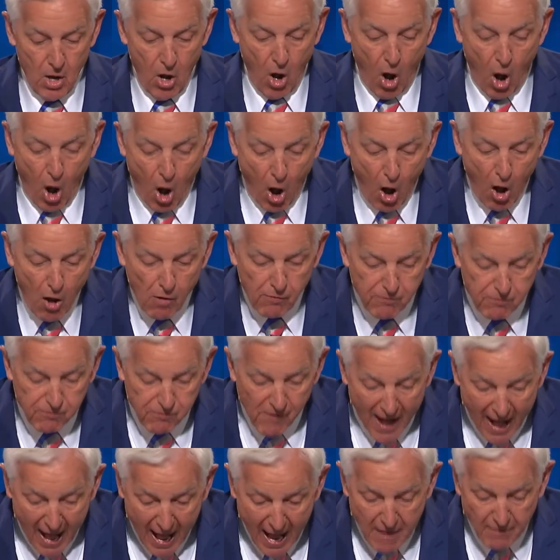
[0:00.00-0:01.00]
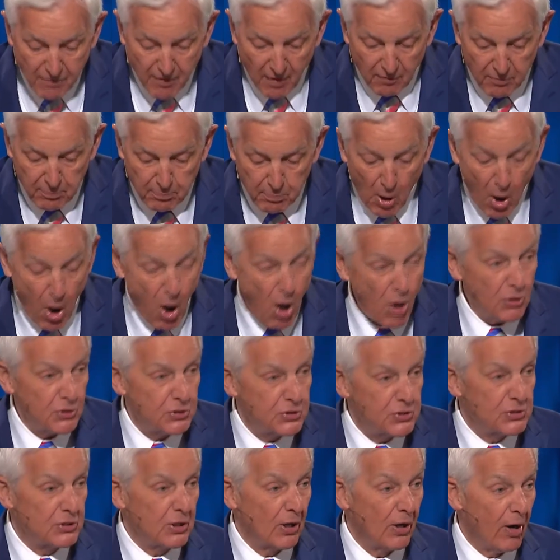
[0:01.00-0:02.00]
All five of
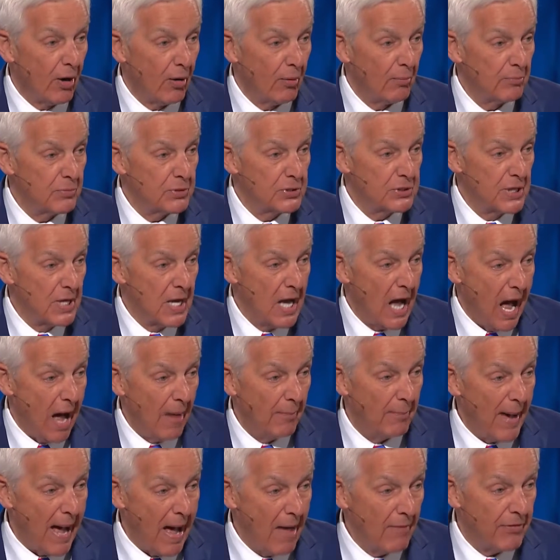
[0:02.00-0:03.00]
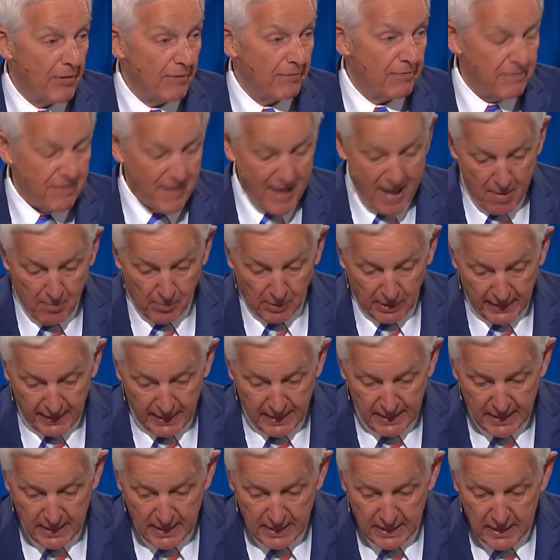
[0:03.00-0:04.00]
Paul's terms about the
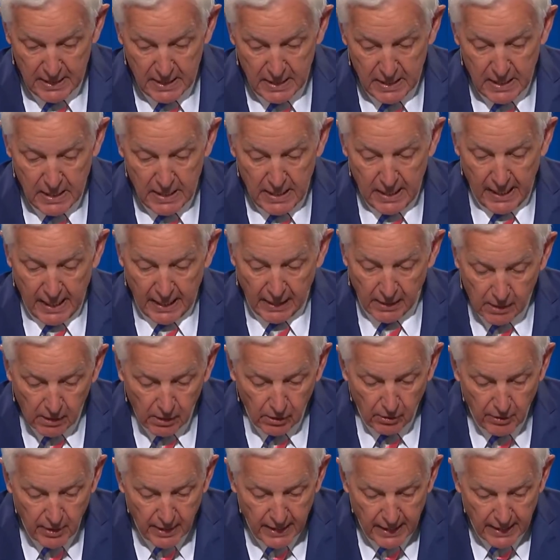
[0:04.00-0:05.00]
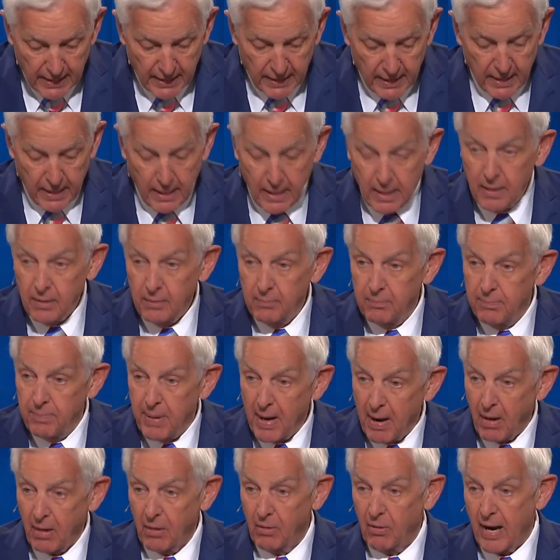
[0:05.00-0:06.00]
family included in the
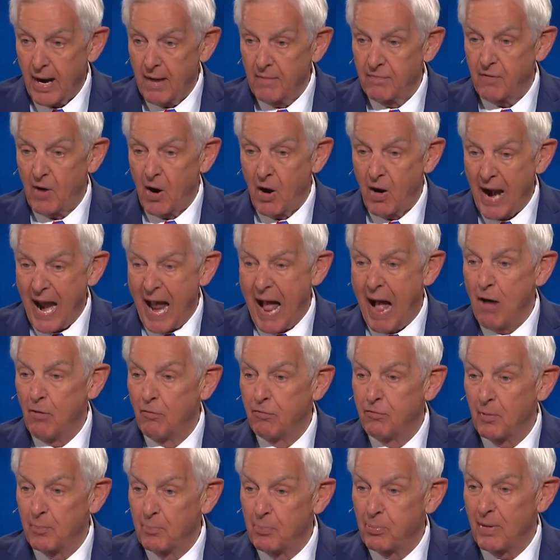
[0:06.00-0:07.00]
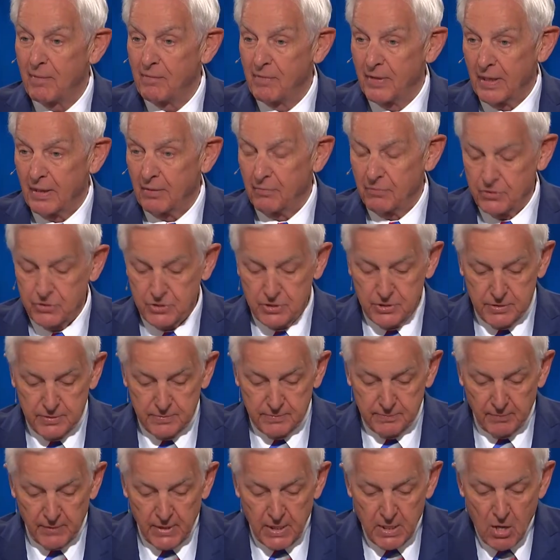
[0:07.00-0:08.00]
paragraph are alpha privatives.
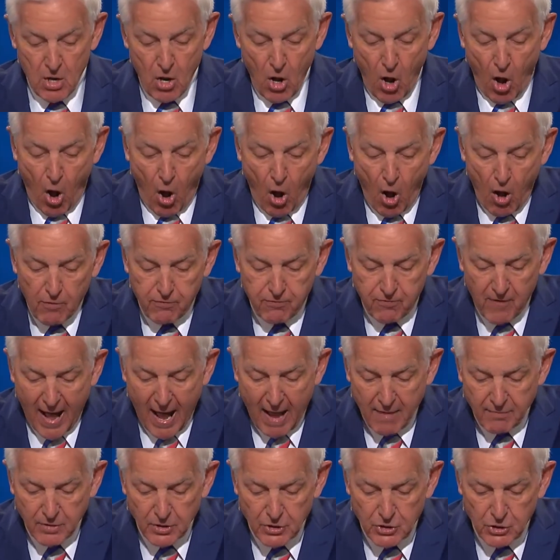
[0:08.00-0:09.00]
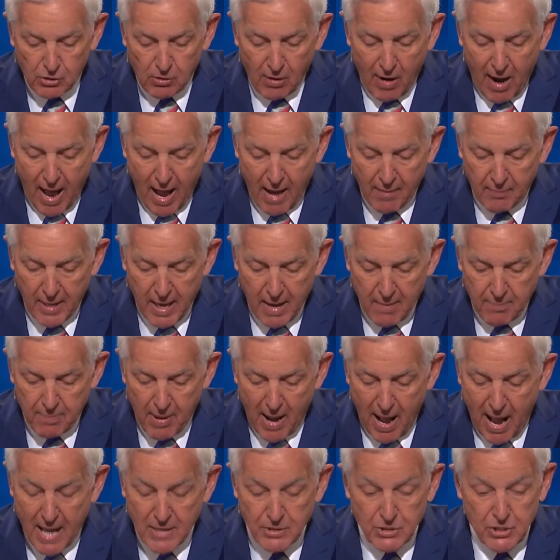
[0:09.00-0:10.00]
All five describe a
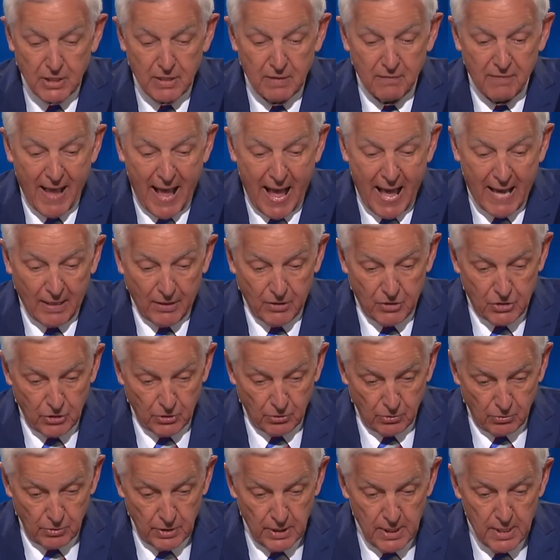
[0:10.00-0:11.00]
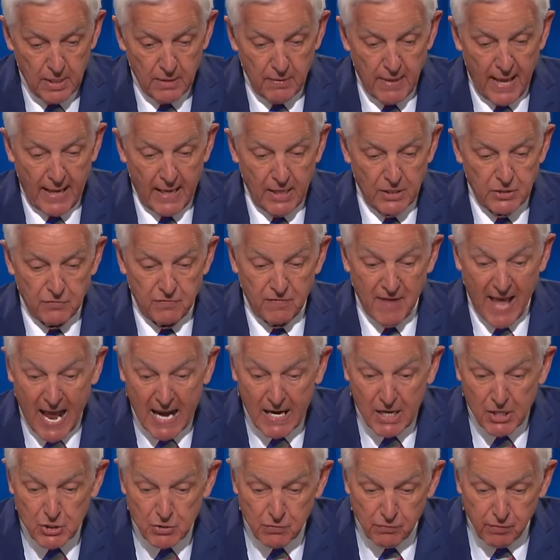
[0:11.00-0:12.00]
positive attitude that has
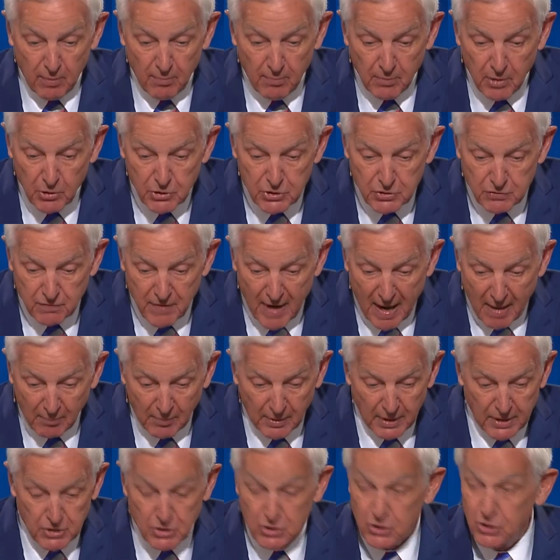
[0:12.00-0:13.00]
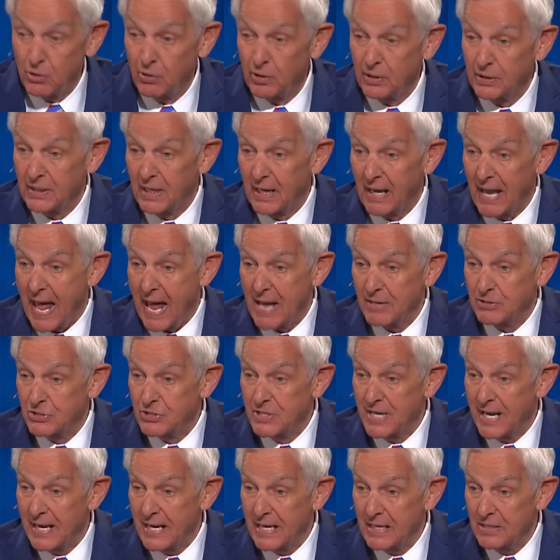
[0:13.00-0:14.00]
vanished from most families during the last
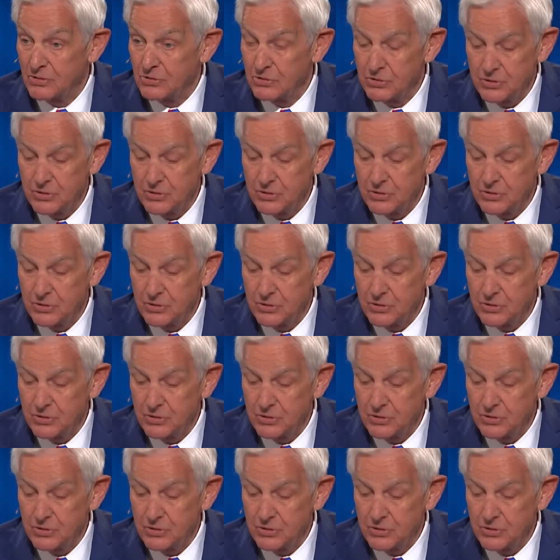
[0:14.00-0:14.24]
days.